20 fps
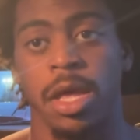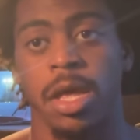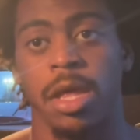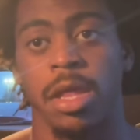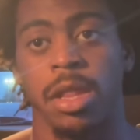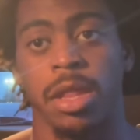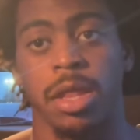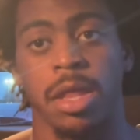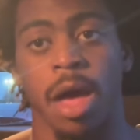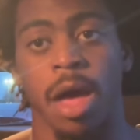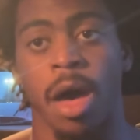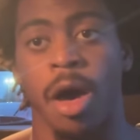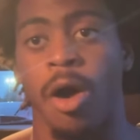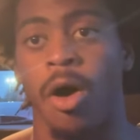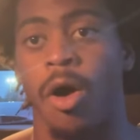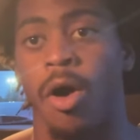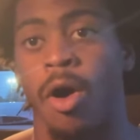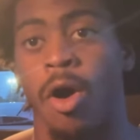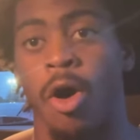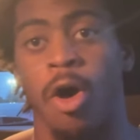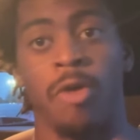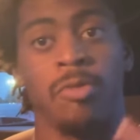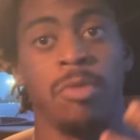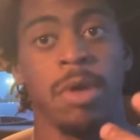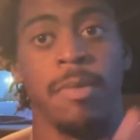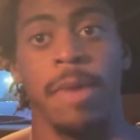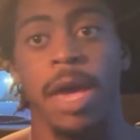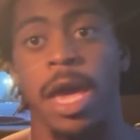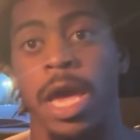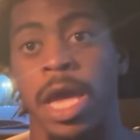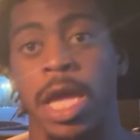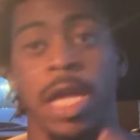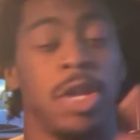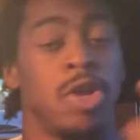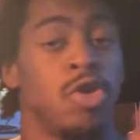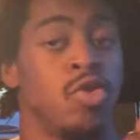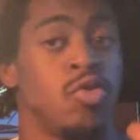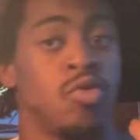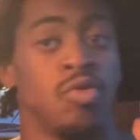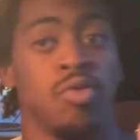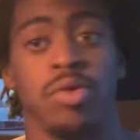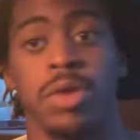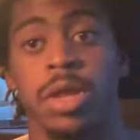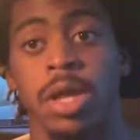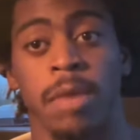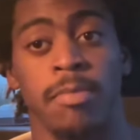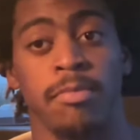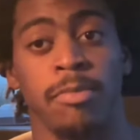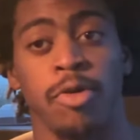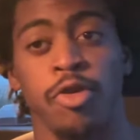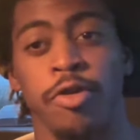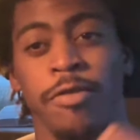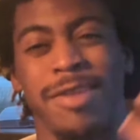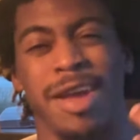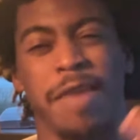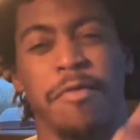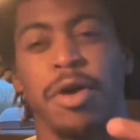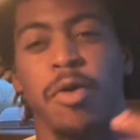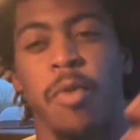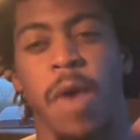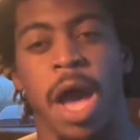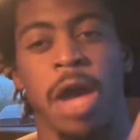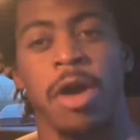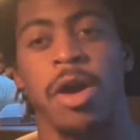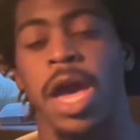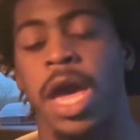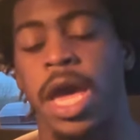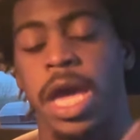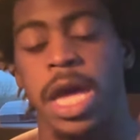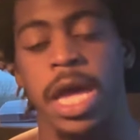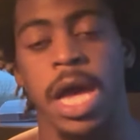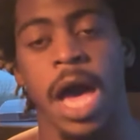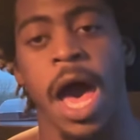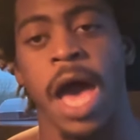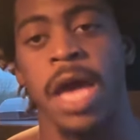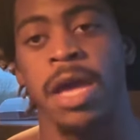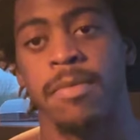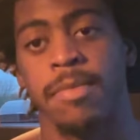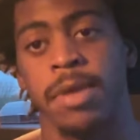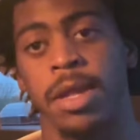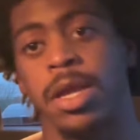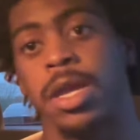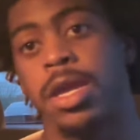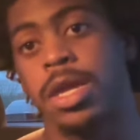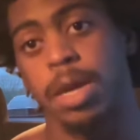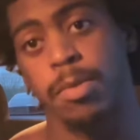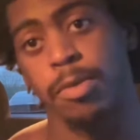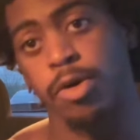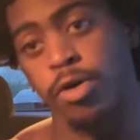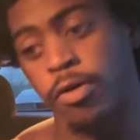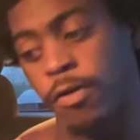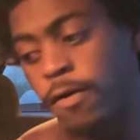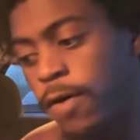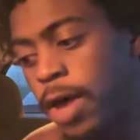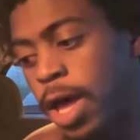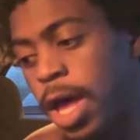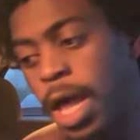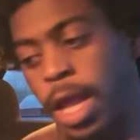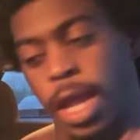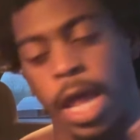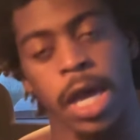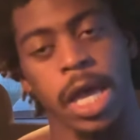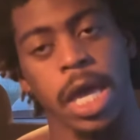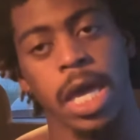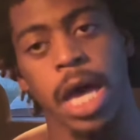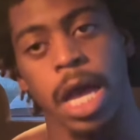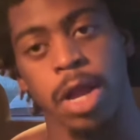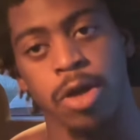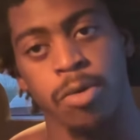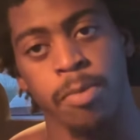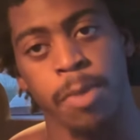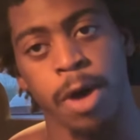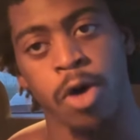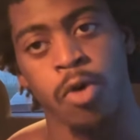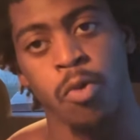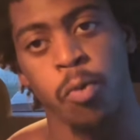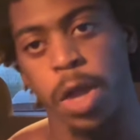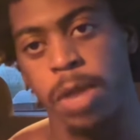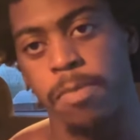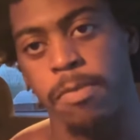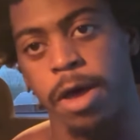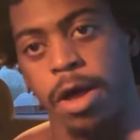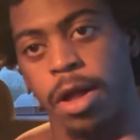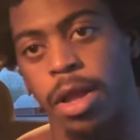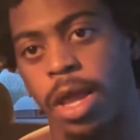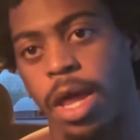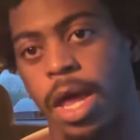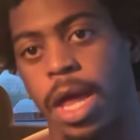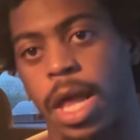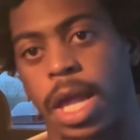So we may do some moves that require a high ability to move, like a kettlebell windmill,